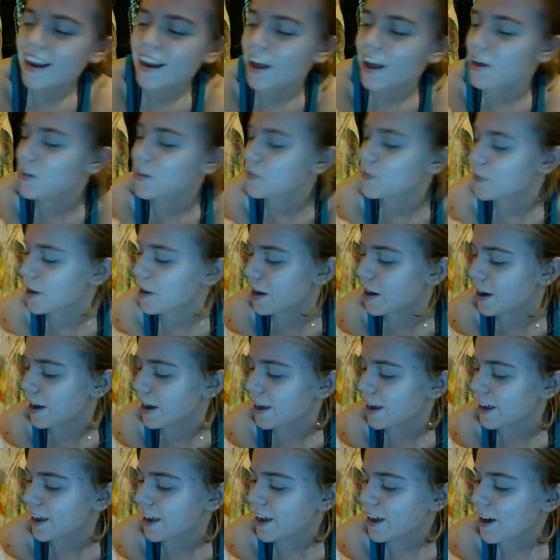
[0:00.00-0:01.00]
I was
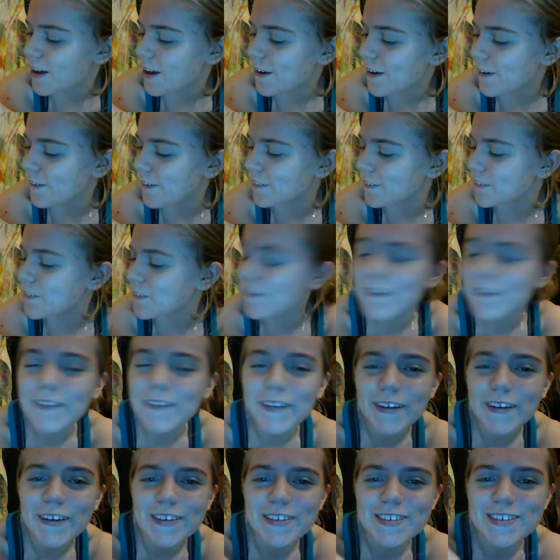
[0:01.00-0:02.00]
wearing a
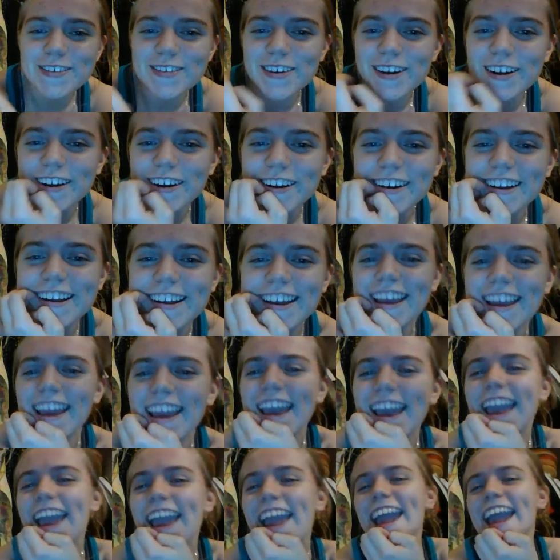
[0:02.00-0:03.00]
coral skirt
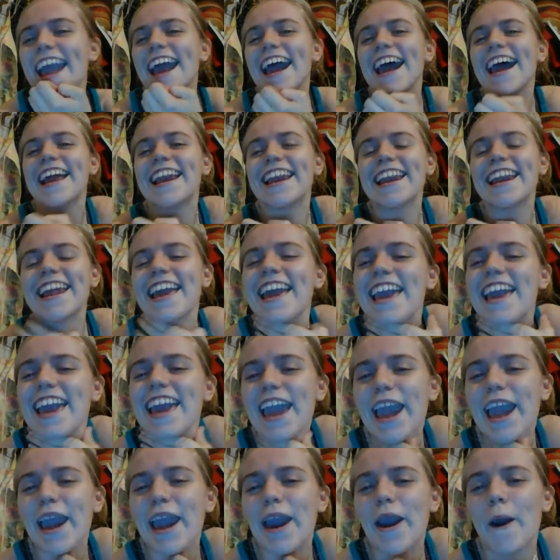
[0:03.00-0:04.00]
and
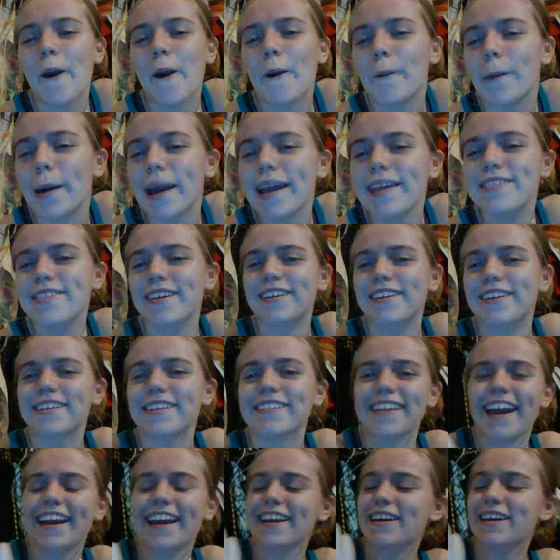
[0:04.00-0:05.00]
a white
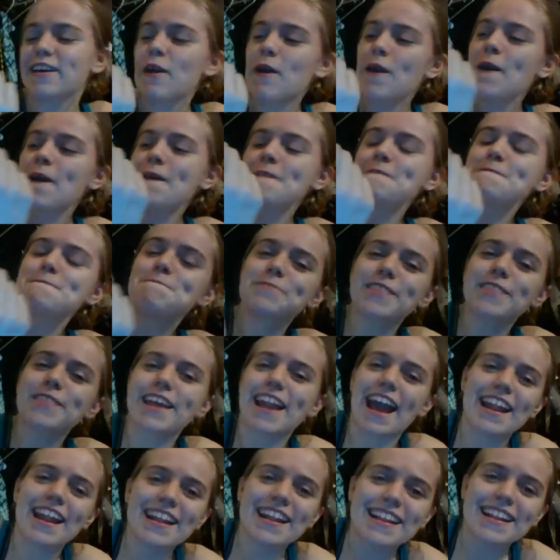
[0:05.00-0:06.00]
turtleneck. And
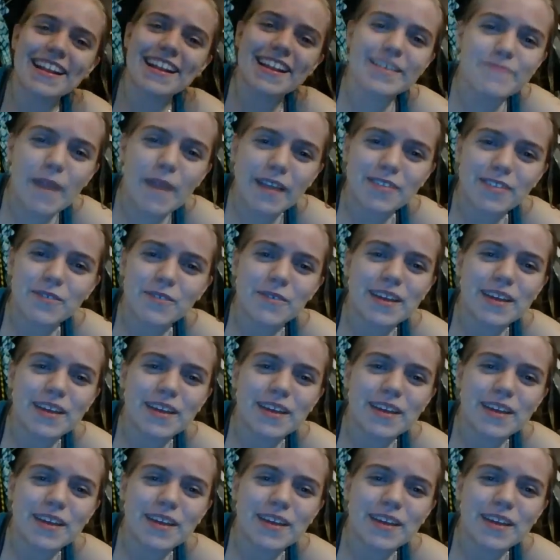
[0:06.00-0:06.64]
I didn't expect to win